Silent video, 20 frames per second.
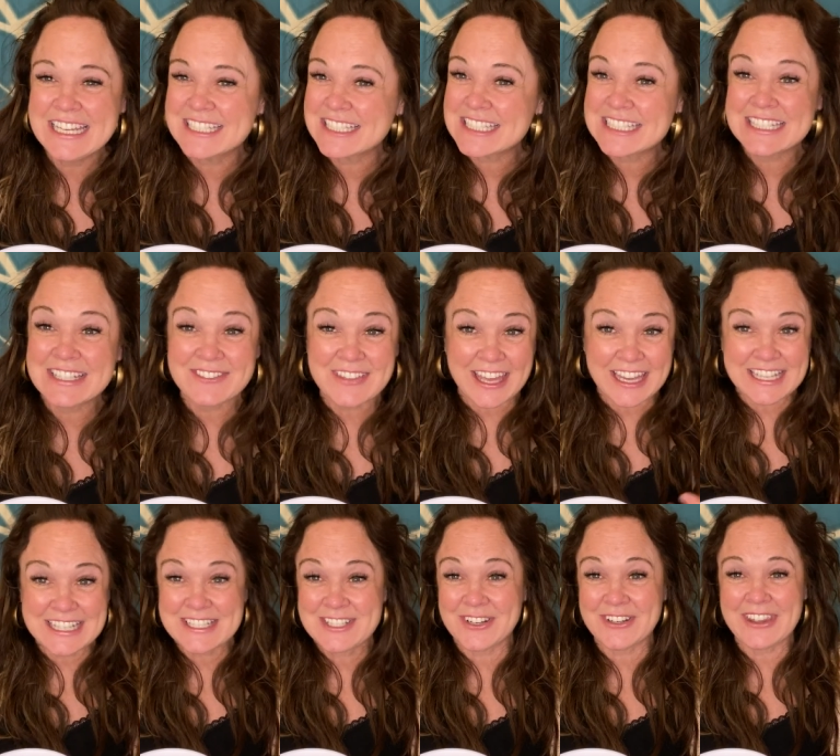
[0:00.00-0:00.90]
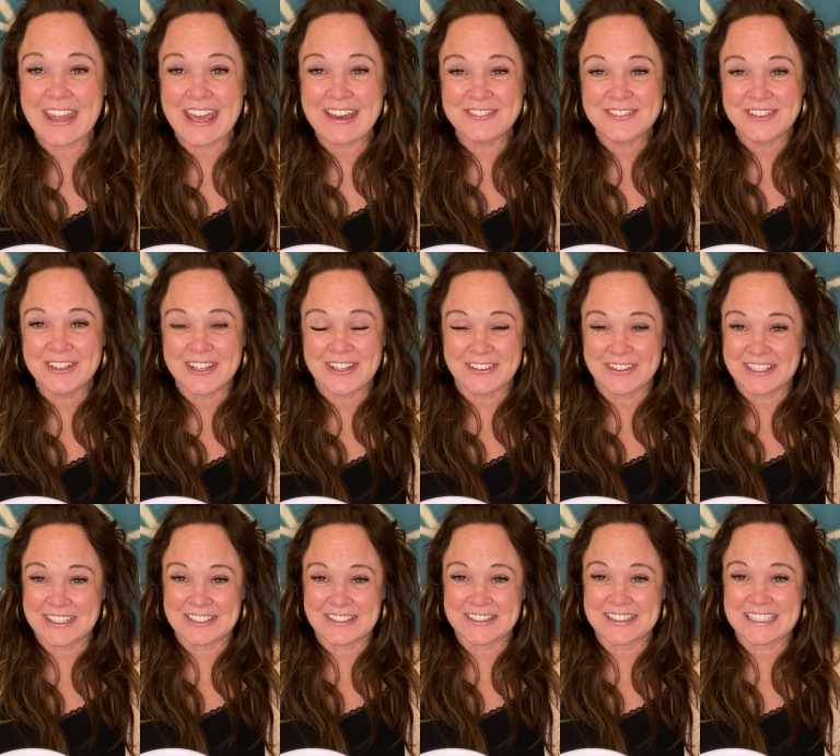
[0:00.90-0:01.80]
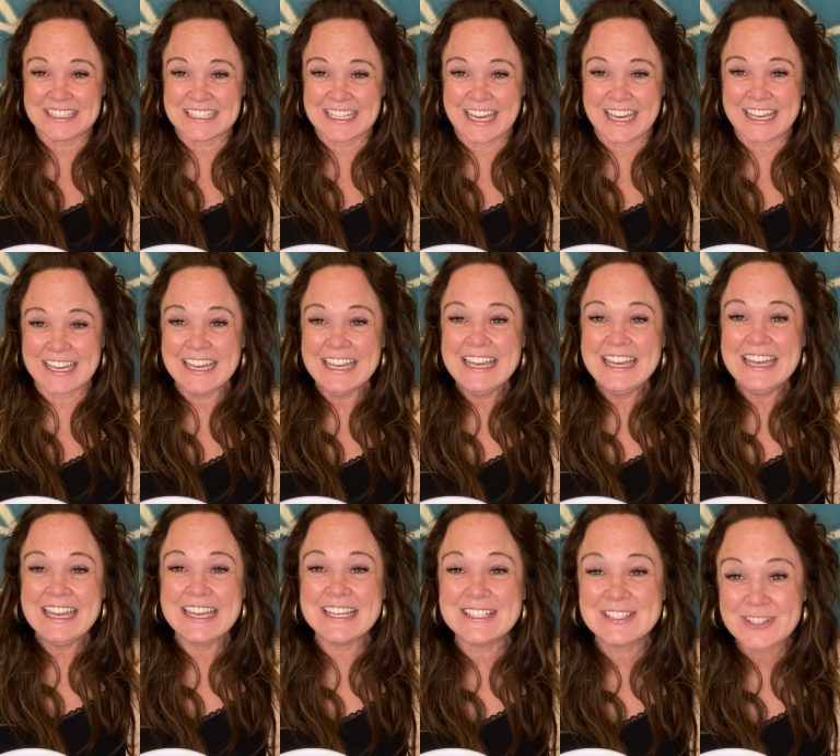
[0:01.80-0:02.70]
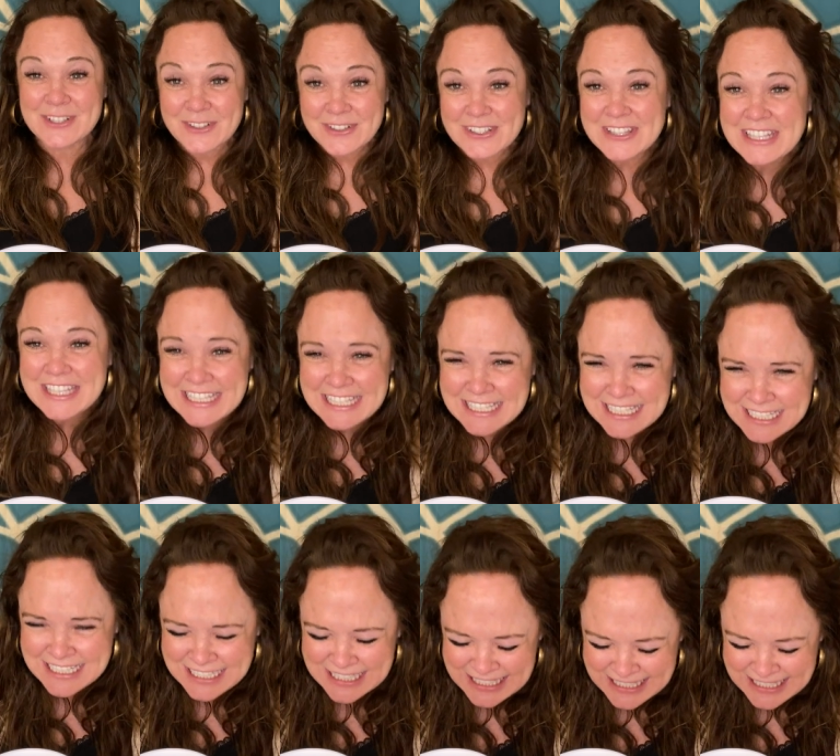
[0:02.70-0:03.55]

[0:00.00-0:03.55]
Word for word: and just see if that gets your laughter going during the day. It certainly